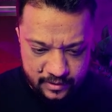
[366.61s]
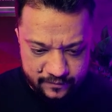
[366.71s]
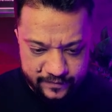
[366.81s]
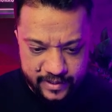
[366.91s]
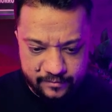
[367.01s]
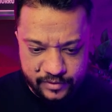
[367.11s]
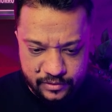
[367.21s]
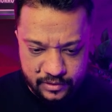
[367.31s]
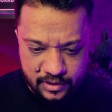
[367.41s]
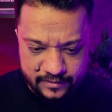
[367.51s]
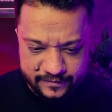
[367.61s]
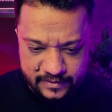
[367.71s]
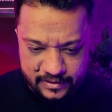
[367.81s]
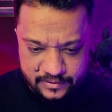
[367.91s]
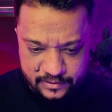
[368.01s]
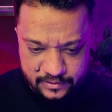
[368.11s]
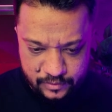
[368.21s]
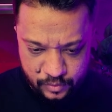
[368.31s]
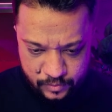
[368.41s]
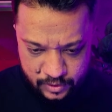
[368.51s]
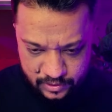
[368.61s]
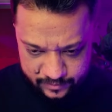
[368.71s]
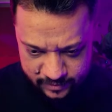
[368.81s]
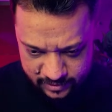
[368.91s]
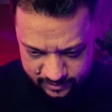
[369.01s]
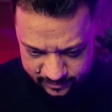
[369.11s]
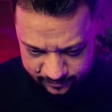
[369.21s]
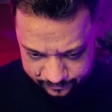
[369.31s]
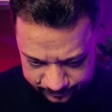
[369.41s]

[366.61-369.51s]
frames of this overall images.